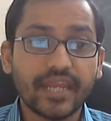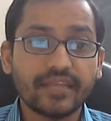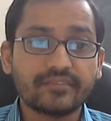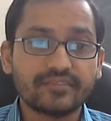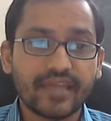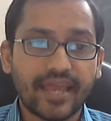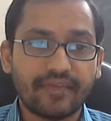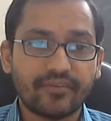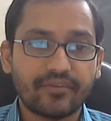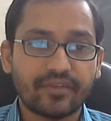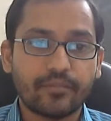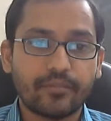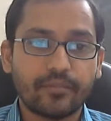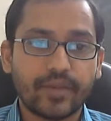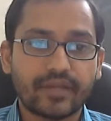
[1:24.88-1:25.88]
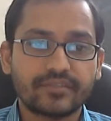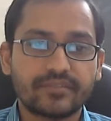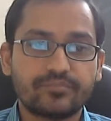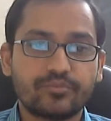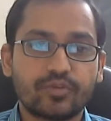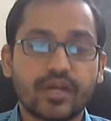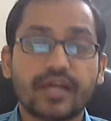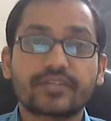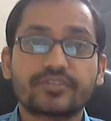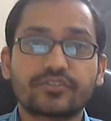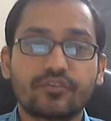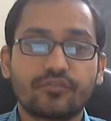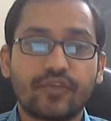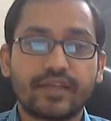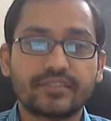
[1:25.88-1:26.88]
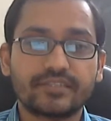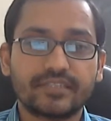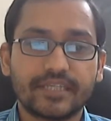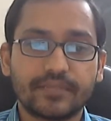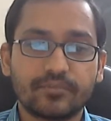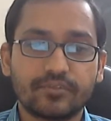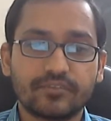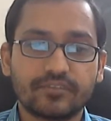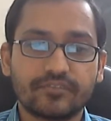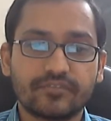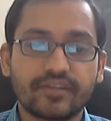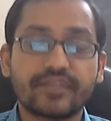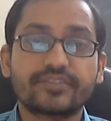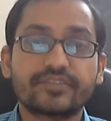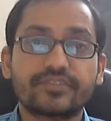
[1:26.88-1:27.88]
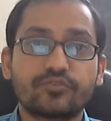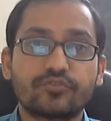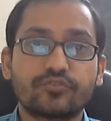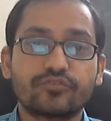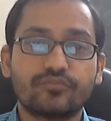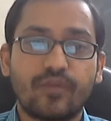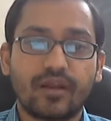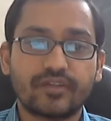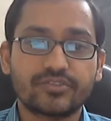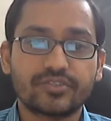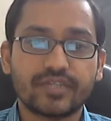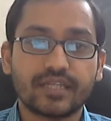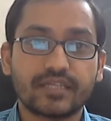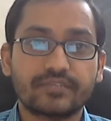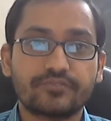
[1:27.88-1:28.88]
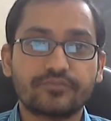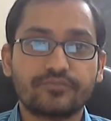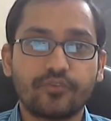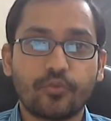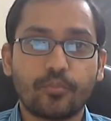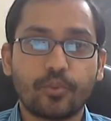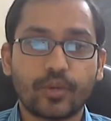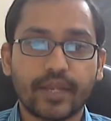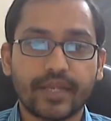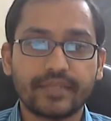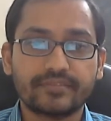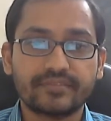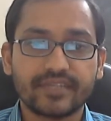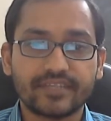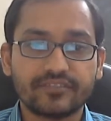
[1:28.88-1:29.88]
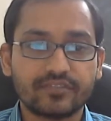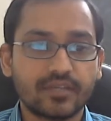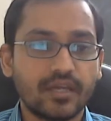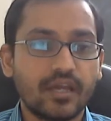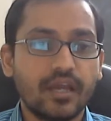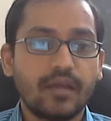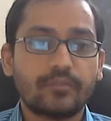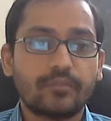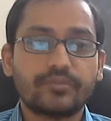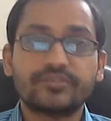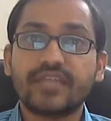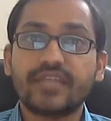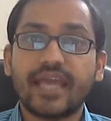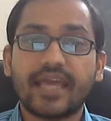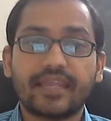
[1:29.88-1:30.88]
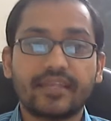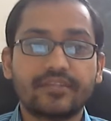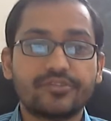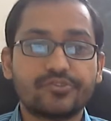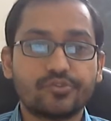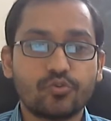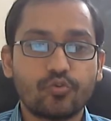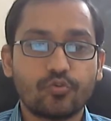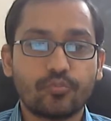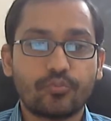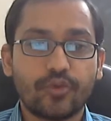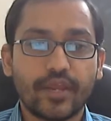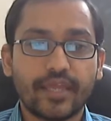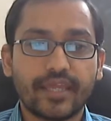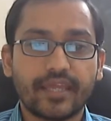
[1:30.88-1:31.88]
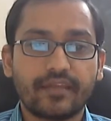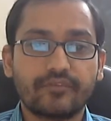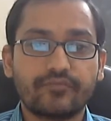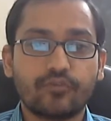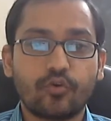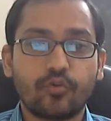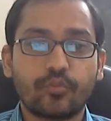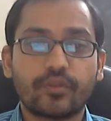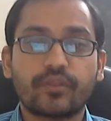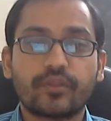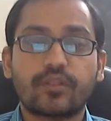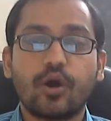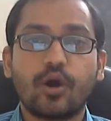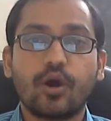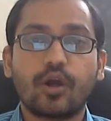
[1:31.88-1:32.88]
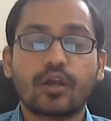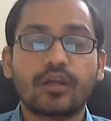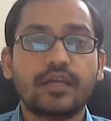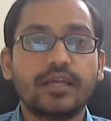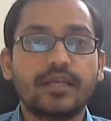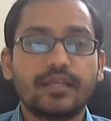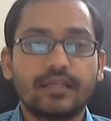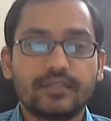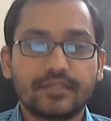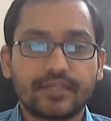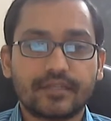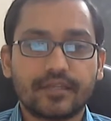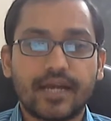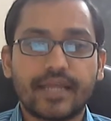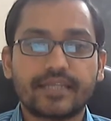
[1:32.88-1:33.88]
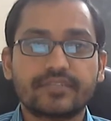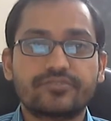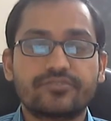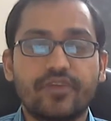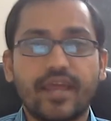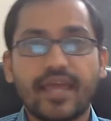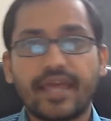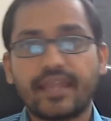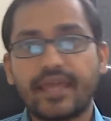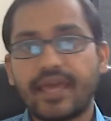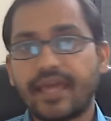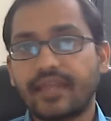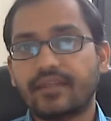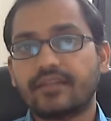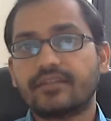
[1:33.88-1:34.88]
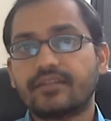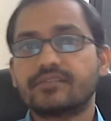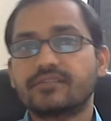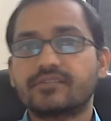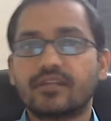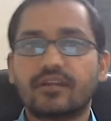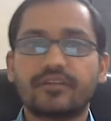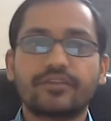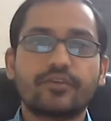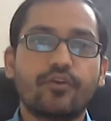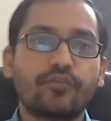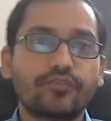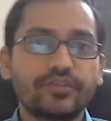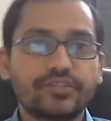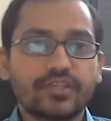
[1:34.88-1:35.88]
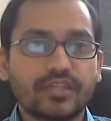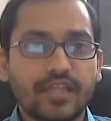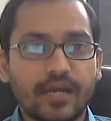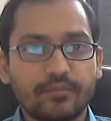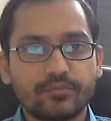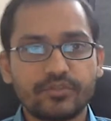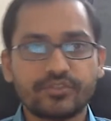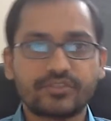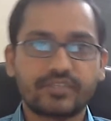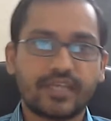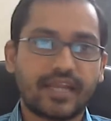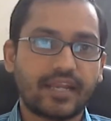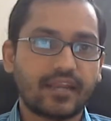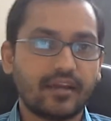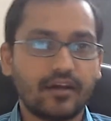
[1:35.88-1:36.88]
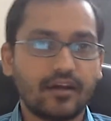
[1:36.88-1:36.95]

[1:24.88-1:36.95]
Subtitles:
having impacted production of vegetables, inflation rose marginally to 4.86%. in June, breaking a 4 month long declining trend. And these are the official numbers, and